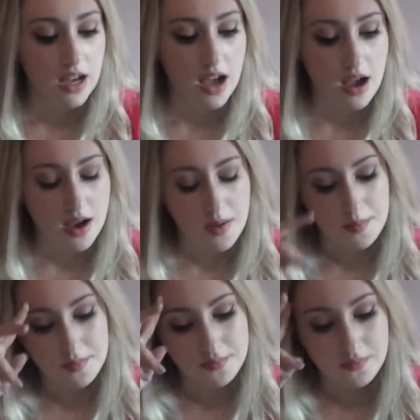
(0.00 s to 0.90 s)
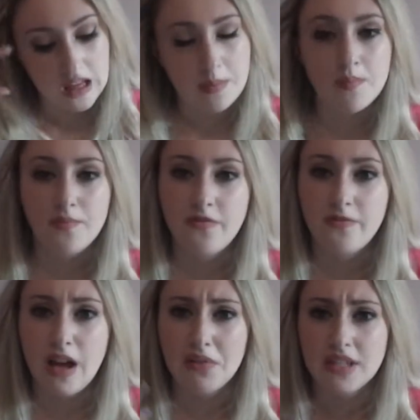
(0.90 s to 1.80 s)
like
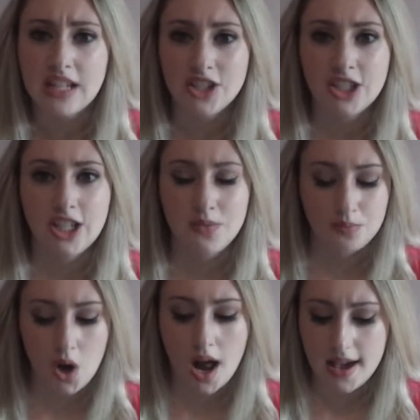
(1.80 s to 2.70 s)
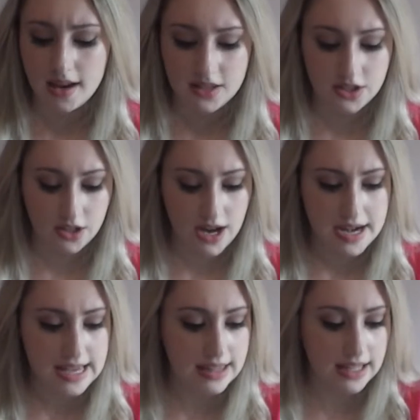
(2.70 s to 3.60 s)
foundation products or
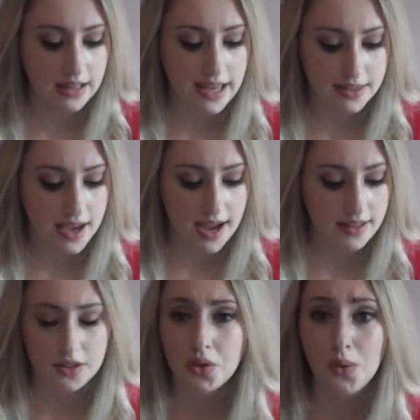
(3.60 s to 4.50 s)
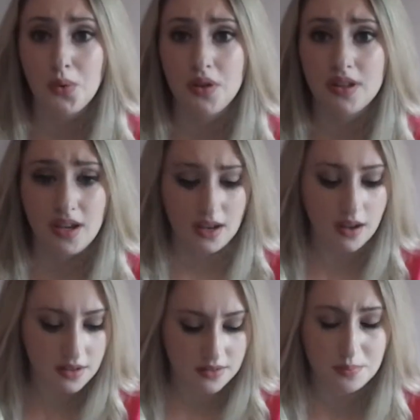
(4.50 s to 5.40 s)
anything like that. Like
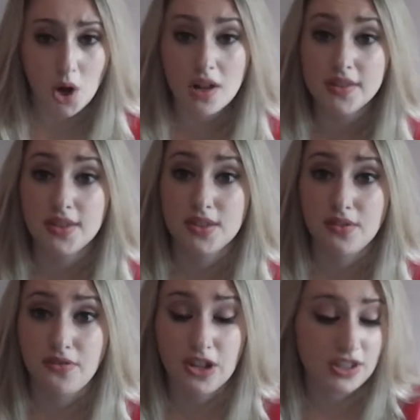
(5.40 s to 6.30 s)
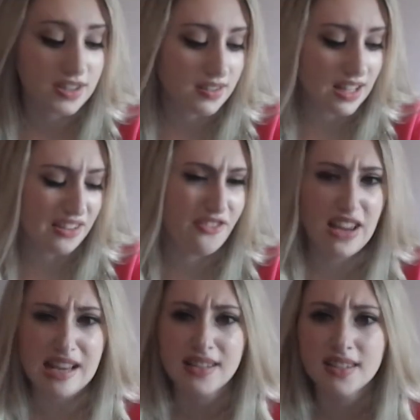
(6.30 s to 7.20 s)
the bronzer is the first like
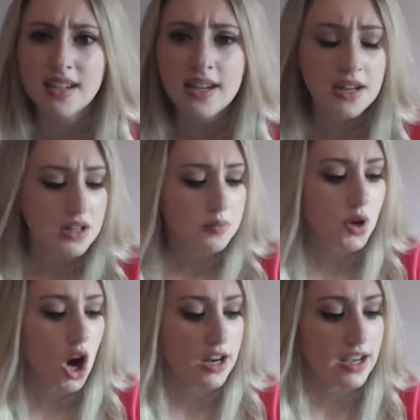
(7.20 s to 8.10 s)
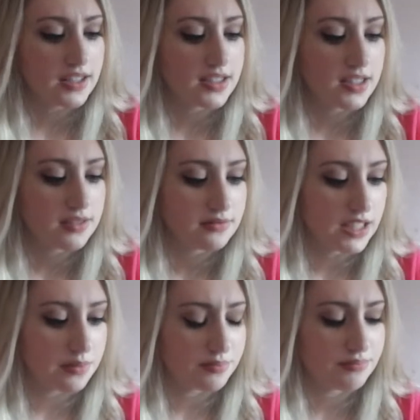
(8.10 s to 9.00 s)
face product, like